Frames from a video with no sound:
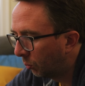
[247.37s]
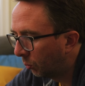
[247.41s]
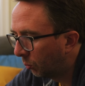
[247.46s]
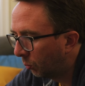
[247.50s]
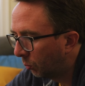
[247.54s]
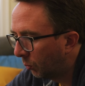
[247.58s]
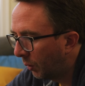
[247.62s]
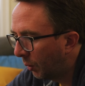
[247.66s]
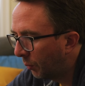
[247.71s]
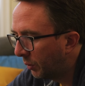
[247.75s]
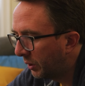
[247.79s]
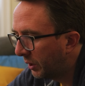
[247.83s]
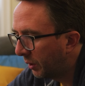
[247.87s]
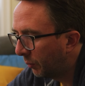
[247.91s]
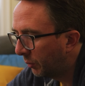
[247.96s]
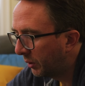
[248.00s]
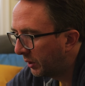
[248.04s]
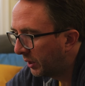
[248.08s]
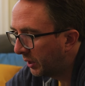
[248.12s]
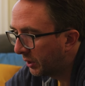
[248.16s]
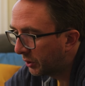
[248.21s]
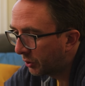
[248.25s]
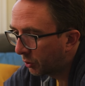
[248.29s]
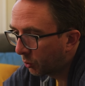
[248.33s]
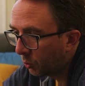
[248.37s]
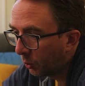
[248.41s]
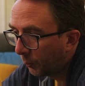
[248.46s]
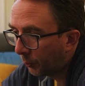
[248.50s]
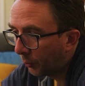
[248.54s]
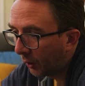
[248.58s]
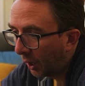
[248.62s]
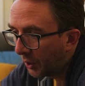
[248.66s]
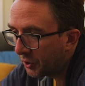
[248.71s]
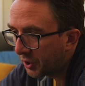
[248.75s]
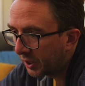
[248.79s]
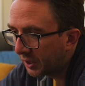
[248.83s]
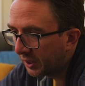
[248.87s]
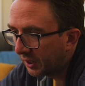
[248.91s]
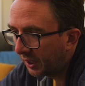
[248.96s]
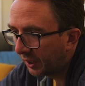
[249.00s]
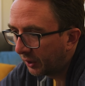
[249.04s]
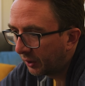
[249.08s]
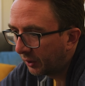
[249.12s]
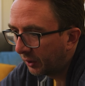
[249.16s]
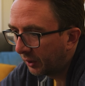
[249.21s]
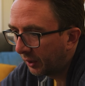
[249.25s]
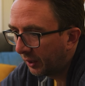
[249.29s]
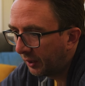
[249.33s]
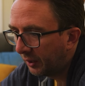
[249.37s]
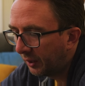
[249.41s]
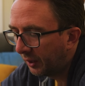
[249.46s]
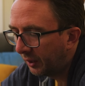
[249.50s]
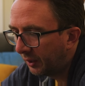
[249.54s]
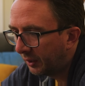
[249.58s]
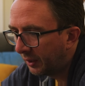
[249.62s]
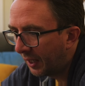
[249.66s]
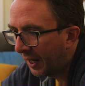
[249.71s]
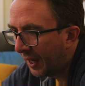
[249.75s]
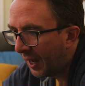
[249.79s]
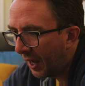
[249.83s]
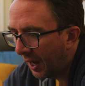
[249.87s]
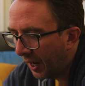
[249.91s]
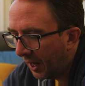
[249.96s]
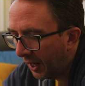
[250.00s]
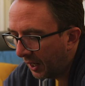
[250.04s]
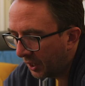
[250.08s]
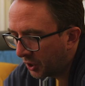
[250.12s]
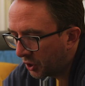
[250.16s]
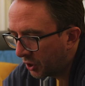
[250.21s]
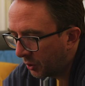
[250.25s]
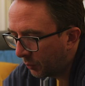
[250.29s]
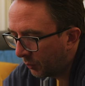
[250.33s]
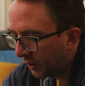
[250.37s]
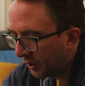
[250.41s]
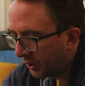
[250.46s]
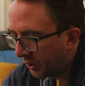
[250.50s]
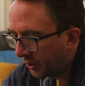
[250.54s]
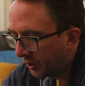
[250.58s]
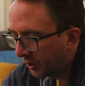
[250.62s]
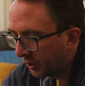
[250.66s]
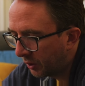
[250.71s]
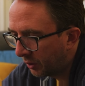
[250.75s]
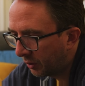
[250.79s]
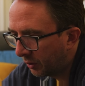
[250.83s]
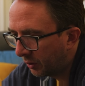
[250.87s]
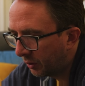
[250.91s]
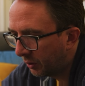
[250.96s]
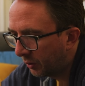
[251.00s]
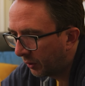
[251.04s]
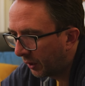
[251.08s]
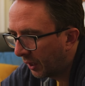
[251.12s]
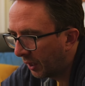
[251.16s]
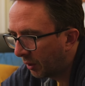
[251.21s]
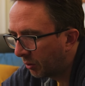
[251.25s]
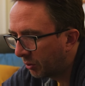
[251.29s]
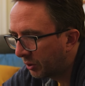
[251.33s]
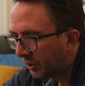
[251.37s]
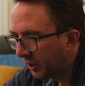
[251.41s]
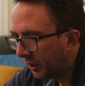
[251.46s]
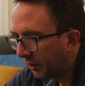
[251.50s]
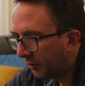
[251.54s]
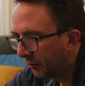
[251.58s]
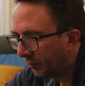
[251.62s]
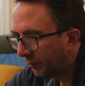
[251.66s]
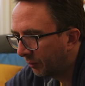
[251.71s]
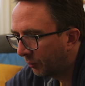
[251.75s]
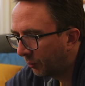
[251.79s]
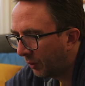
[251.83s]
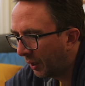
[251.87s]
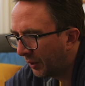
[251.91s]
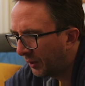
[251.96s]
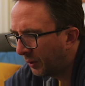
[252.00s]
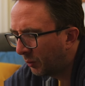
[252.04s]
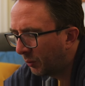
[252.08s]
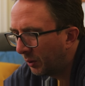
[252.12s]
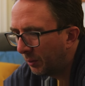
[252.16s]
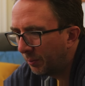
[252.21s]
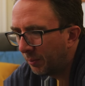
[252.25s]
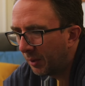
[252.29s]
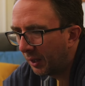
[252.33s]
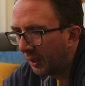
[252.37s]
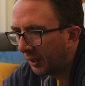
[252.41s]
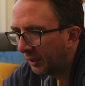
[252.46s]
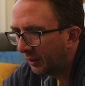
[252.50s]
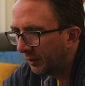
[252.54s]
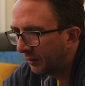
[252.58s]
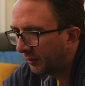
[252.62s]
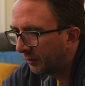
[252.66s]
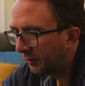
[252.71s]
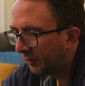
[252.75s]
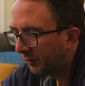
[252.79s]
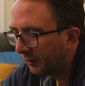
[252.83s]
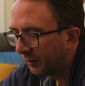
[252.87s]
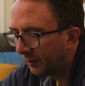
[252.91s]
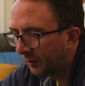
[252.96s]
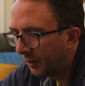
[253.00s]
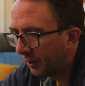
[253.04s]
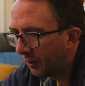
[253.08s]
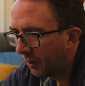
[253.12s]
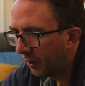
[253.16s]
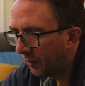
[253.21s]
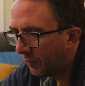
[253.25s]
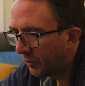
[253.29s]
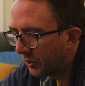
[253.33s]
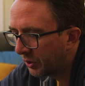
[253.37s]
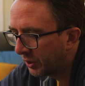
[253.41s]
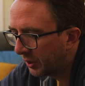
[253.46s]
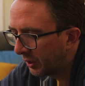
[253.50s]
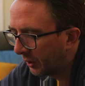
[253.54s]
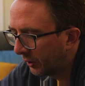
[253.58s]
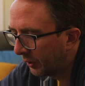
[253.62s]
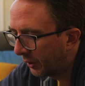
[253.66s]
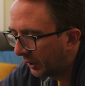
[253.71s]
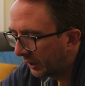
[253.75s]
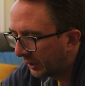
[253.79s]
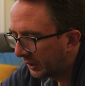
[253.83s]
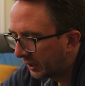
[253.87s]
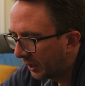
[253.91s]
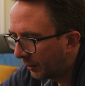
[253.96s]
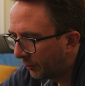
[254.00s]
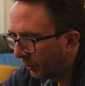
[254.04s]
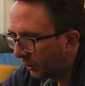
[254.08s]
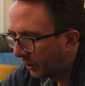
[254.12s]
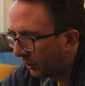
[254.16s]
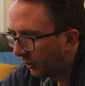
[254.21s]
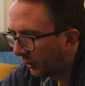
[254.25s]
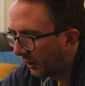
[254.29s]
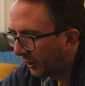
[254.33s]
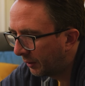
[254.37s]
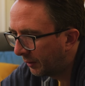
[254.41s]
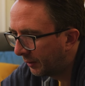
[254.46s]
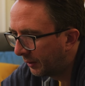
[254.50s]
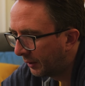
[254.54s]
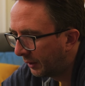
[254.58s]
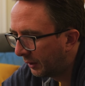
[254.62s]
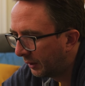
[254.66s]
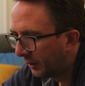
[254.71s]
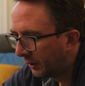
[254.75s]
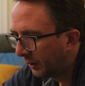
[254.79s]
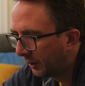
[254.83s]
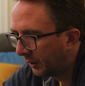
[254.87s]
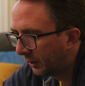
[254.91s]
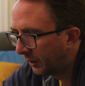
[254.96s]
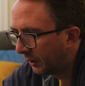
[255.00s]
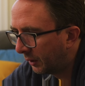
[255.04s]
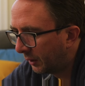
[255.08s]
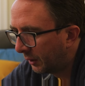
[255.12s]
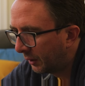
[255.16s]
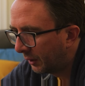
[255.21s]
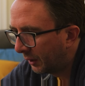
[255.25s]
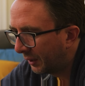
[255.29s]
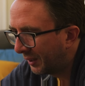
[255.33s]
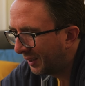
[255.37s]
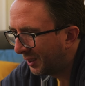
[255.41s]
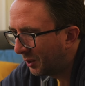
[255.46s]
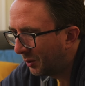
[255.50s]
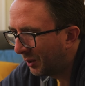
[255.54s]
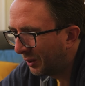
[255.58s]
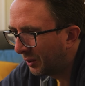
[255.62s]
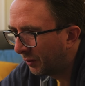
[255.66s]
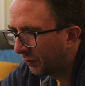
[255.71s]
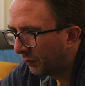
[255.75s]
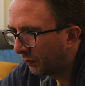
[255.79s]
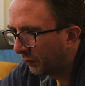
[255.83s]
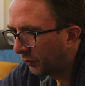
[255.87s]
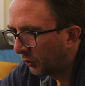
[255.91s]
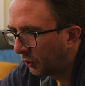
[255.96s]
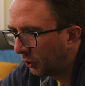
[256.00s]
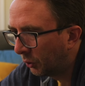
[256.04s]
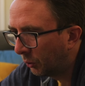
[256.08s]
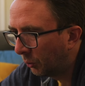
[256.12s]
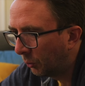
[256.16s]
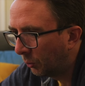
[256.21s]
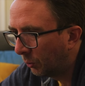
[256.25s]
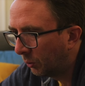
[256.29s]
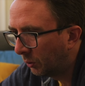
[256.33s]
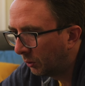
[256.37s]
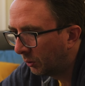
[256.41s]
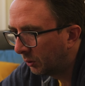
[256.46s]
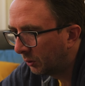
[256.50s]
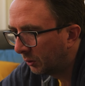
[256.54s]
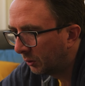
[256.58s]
Well, we did a school project together, and I actually went to your house. I think we met, obviously, a long time ago. I think you had the flu.